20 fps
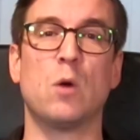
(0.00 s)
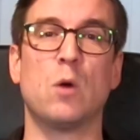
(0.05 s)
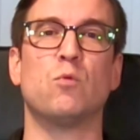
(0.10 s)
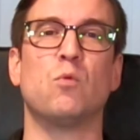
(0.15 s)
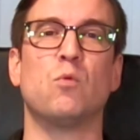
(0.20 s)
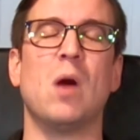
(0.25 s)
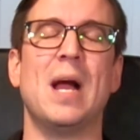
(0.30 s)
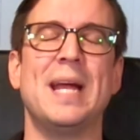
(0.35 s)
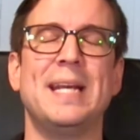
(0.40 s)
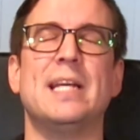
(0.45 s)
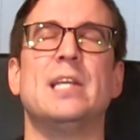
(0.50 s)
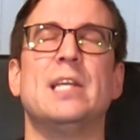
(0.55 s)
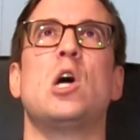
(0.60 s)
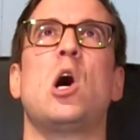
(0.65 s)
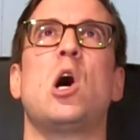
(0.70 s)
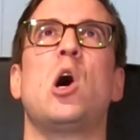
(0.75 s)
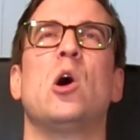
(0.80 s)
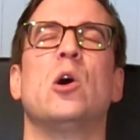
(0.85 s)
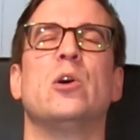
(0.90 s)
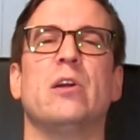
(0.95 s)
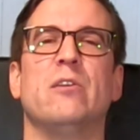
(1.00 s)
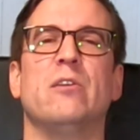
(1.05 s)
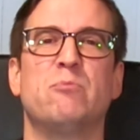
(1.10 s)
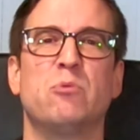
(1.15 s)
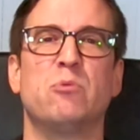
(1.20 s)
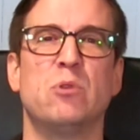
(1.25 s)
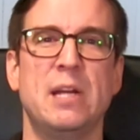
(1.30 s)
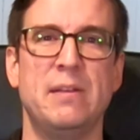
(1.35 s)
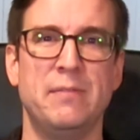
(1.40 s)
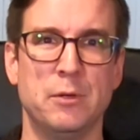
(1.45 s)
right in the heart of
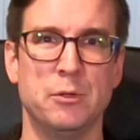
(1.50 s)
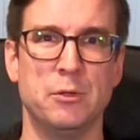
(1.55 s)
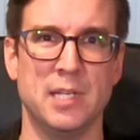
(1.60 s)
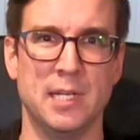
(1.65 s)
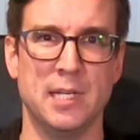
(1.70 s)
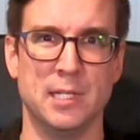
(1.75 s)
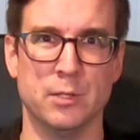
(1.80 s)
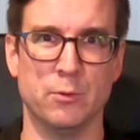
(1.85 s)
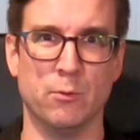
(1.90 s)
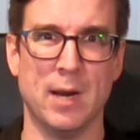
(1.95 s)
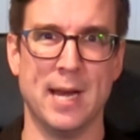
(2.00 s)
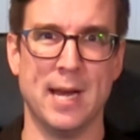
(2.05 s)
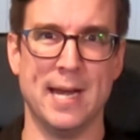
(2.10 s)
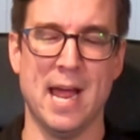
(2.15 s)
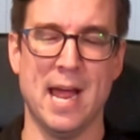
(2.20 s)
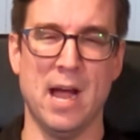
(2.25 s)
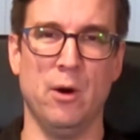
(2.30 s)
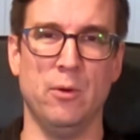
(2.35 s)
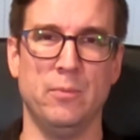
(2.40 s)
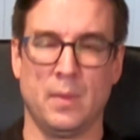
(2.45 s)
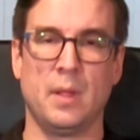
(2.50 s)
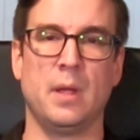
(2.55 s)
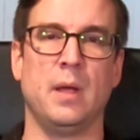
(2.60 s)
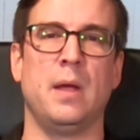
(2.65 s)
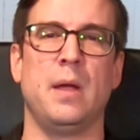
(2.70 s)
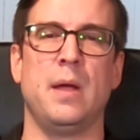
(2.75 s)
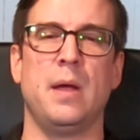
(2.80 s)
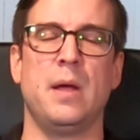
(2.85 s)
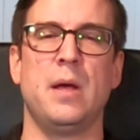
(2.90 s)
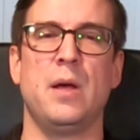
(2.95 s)
preview season right now.
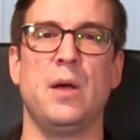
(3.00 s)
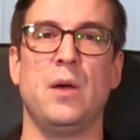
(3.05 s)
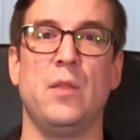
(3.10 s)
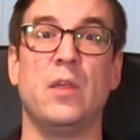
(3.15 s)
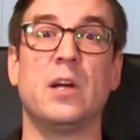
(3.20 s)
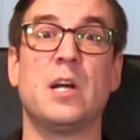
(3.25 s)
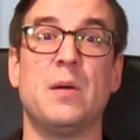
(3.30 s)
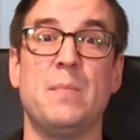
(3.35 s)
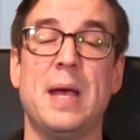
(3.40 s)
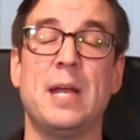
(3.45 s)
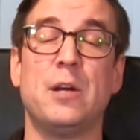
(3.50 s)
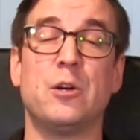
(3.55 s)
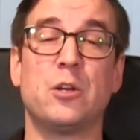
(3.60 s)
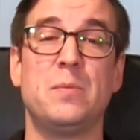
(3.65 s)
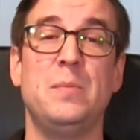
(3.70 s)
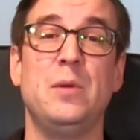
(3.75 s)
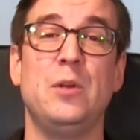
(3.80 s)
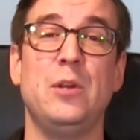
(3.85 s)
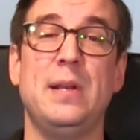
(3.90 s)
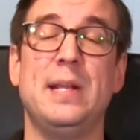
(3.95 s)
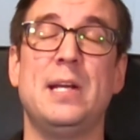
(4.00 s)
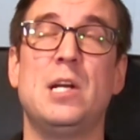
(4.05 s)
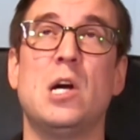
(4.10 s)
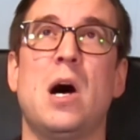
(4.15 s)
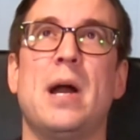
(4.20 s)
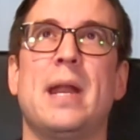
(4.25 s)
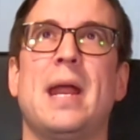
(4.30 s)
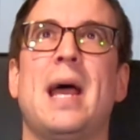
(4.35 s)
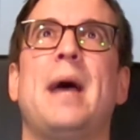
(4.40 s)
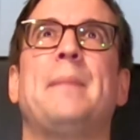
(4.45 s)
The Commander community
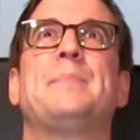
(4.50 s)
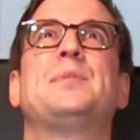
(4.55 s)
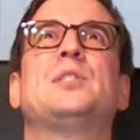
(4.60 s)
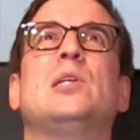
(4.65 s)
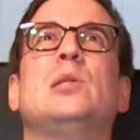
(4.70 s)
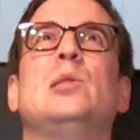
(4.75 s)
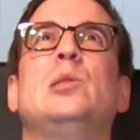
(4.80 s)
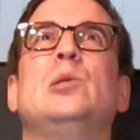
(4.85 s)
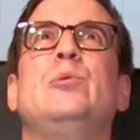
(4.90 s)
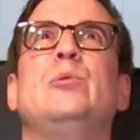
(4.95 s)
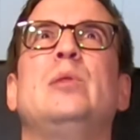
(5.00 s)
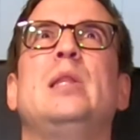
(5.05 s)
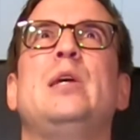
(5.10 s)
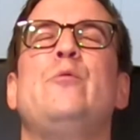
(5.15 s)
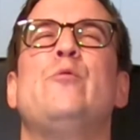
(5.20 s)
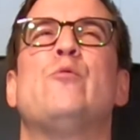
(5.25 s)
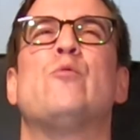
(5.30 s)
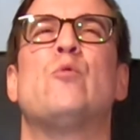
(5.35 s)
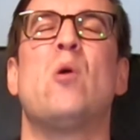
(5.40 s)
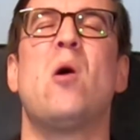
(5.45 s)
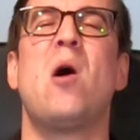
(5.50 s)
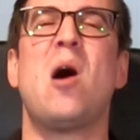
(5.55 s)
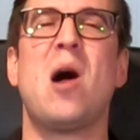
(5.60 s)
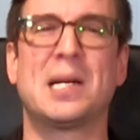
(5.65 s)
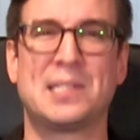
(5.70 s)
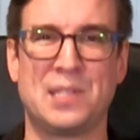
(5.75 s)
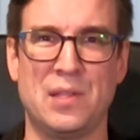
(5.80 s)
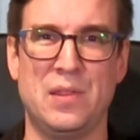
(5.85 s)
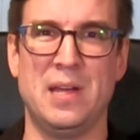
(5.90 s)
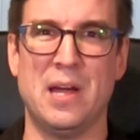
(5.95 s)
got absolutely
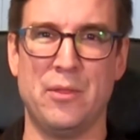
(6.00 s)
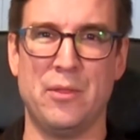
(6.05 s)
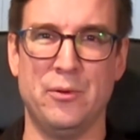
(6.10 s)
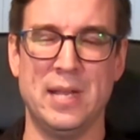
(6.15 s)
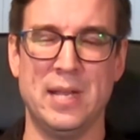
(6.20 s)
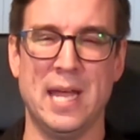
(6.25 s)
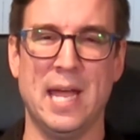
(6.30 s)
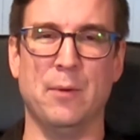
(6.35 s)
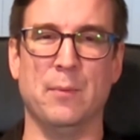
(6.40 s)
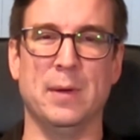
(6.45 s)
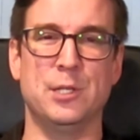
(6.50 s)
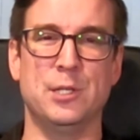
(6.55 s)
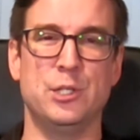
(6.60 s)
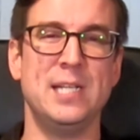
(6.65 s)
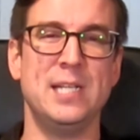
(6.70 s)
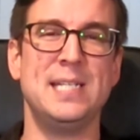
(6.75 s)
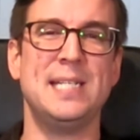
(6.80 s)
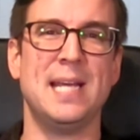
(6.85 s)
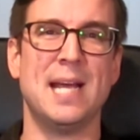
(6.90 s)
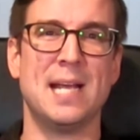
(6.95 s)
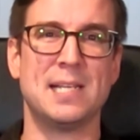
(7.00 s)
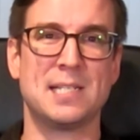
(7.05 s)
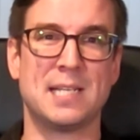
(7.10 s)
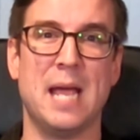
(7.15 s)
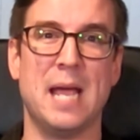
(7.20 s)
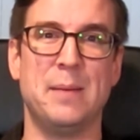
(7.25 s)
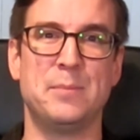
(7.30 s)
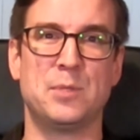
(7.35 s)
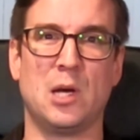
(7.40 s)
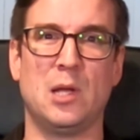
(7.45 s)
rocked the other day when GTS
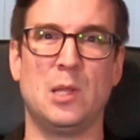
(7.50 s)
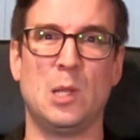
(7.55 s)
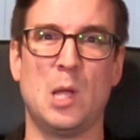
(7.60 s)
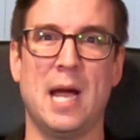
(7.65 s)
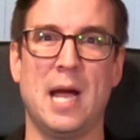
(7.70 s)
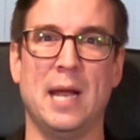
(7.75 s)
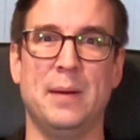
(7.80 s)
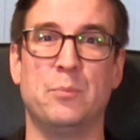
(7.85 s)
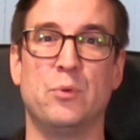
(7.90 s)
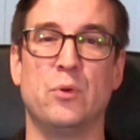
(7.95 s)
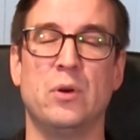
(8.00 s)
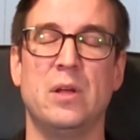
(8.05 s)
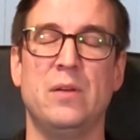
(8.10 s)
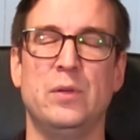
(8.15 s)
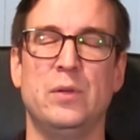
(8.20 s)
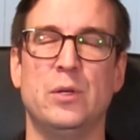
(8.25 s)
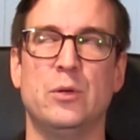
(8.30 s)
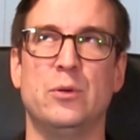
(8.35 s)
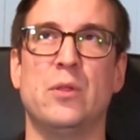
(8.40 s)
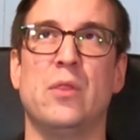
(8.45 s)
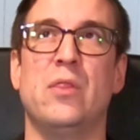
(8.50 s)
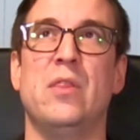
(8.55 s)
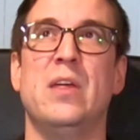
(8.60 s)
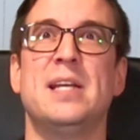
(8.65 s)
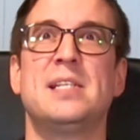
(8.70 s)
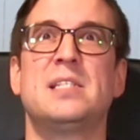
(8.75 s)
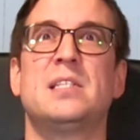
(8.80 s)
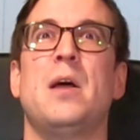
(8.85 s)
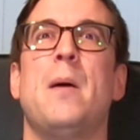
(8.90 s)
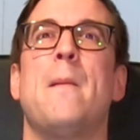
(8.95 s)
Games Online previewed
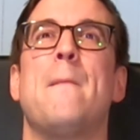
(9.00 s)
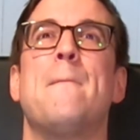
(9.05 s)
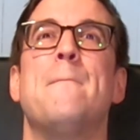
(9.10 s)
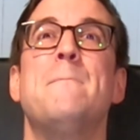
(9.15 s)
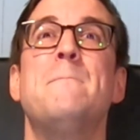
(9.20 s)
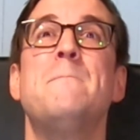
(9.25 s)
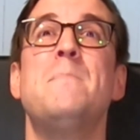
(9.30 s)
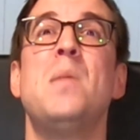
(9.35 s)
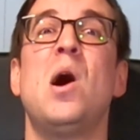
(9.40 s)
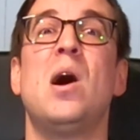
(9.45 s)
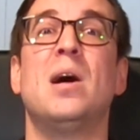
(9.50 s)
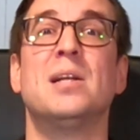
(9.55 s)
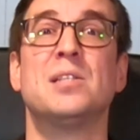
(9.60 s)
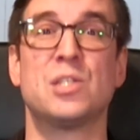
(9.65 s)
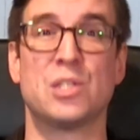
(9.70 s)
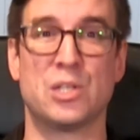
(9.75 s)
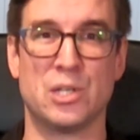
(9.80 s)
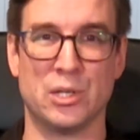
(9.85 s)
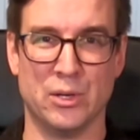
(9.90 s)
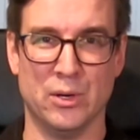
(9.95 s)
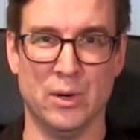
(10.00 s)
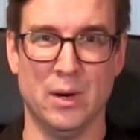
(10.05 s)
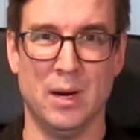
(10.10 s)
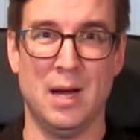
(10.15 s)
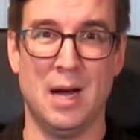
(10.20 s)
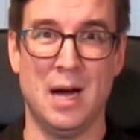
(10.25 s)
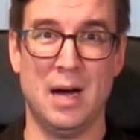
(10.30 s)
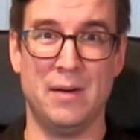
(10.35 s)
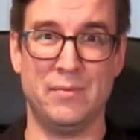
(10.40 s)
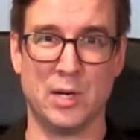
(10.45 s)
this monster
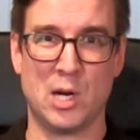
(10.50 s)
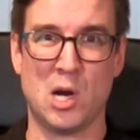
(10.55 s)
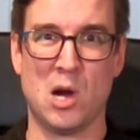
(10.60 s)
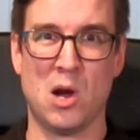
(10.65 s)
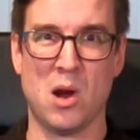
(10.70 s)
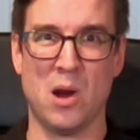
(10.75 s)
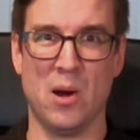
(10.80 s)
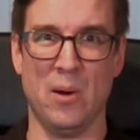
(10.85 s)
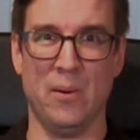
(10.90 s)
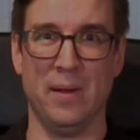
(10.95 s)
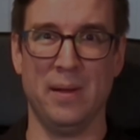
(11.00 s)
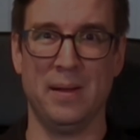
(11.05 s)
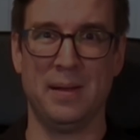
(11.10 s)
of a card.